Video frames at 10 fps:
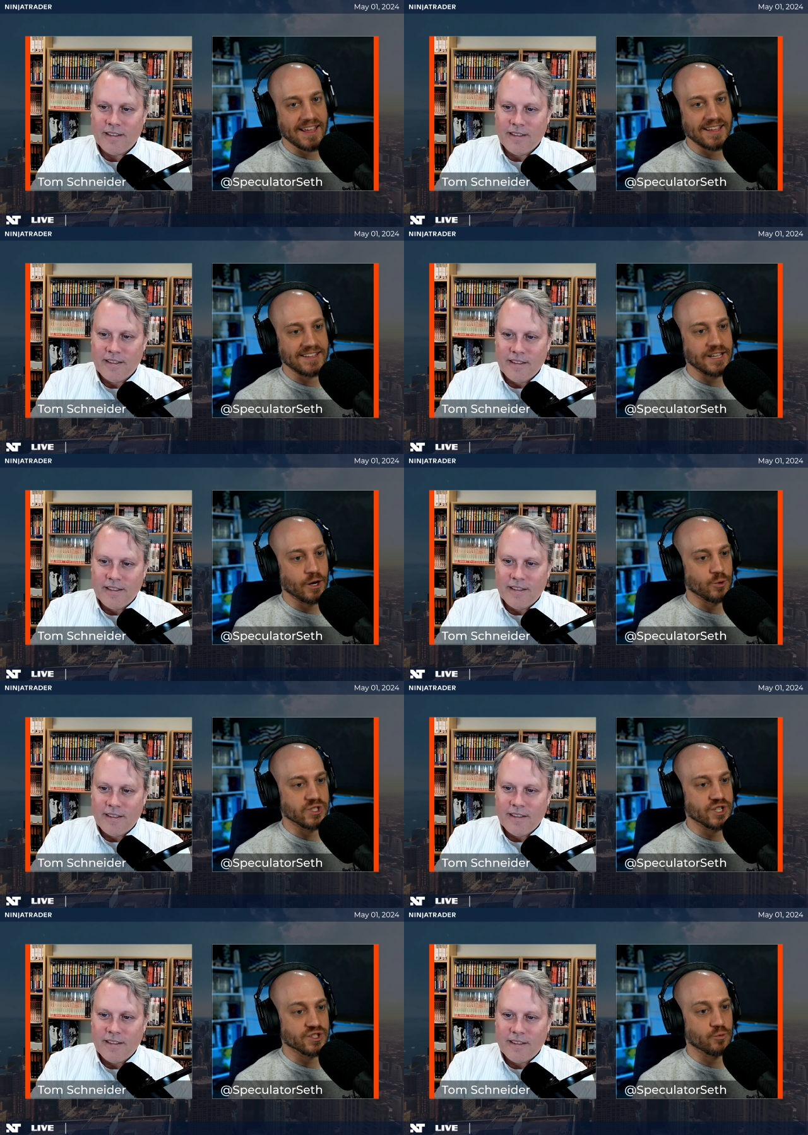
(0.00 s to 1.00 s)
Speaker 1: Uh, you know, it
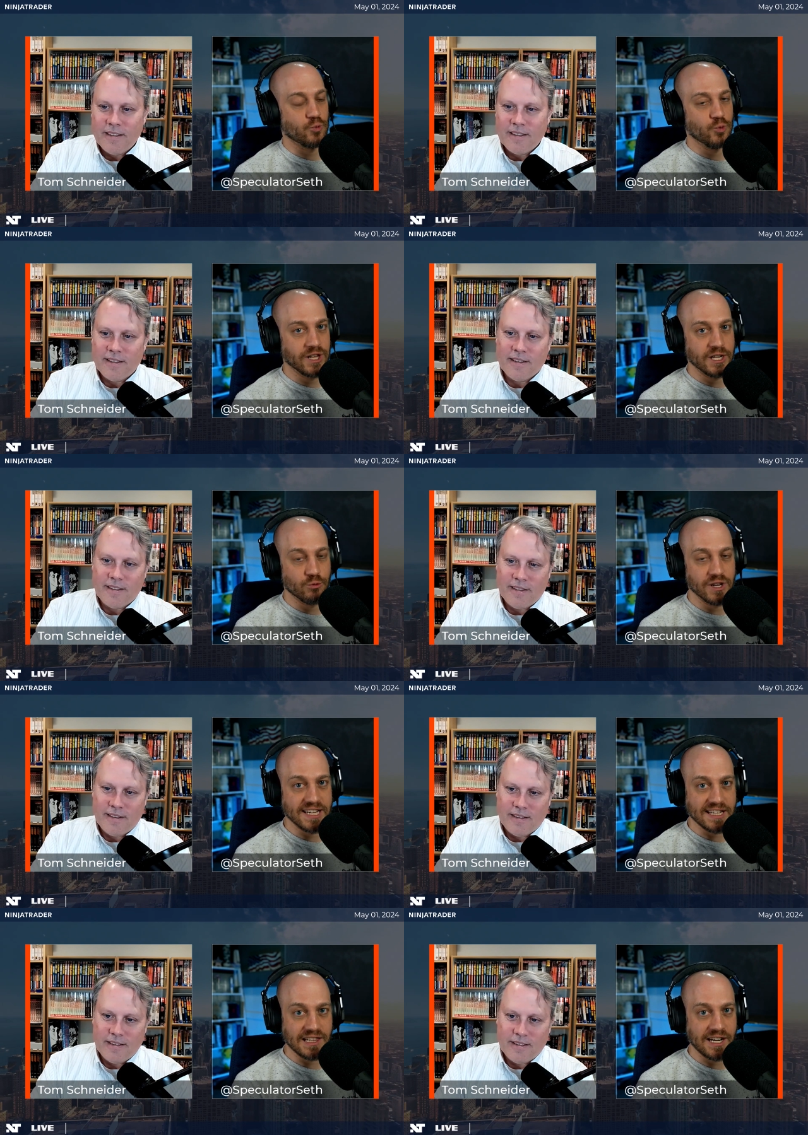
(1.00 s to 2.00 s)
was just really
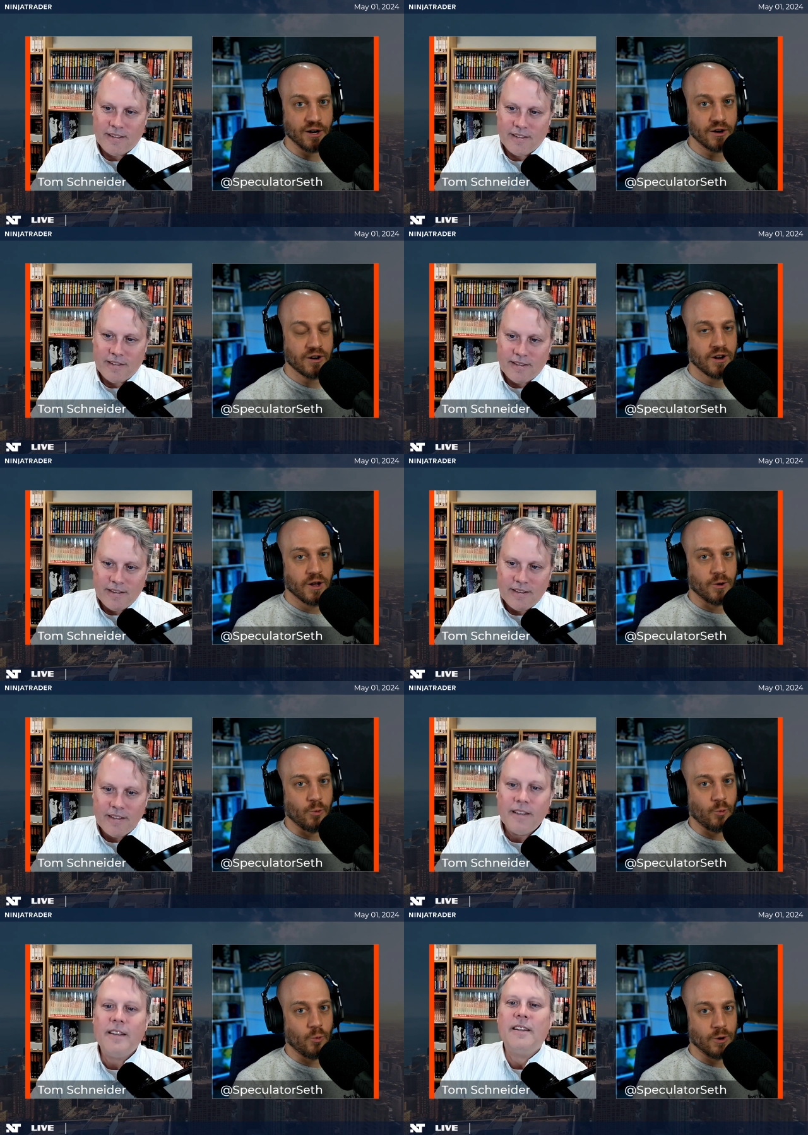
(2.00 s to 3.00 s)
really clear
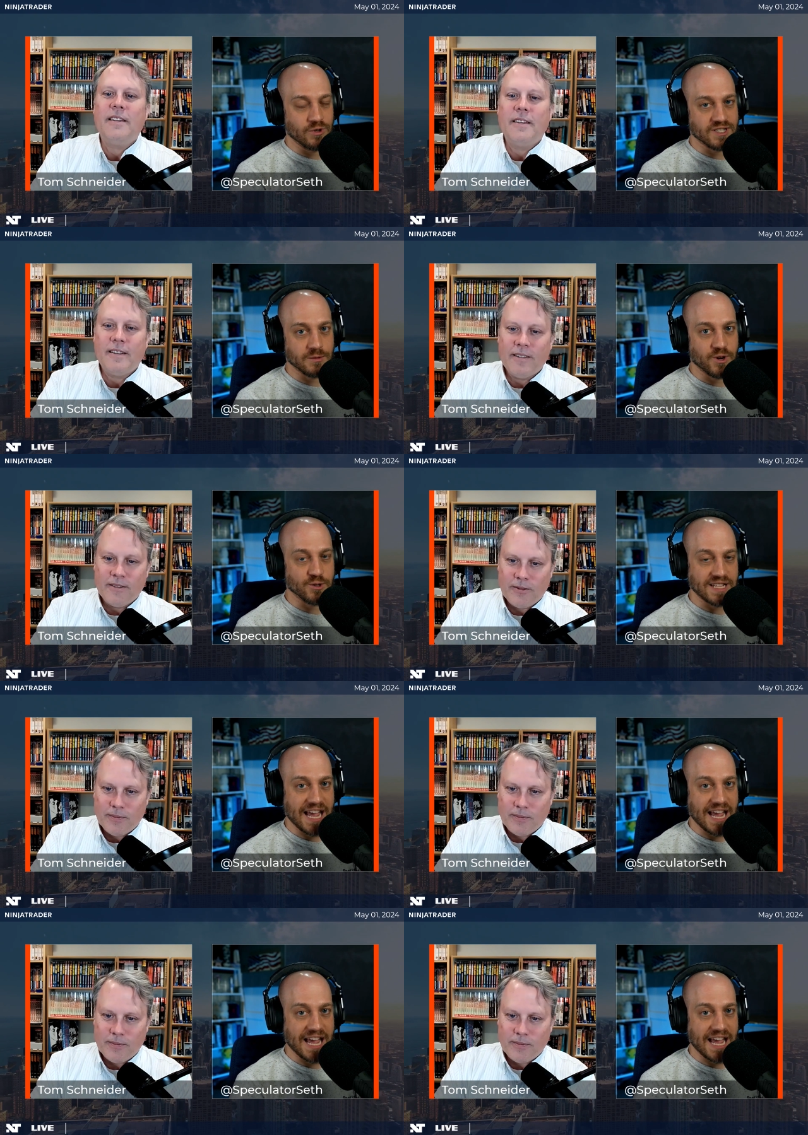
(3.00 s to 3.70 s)
what was supposed to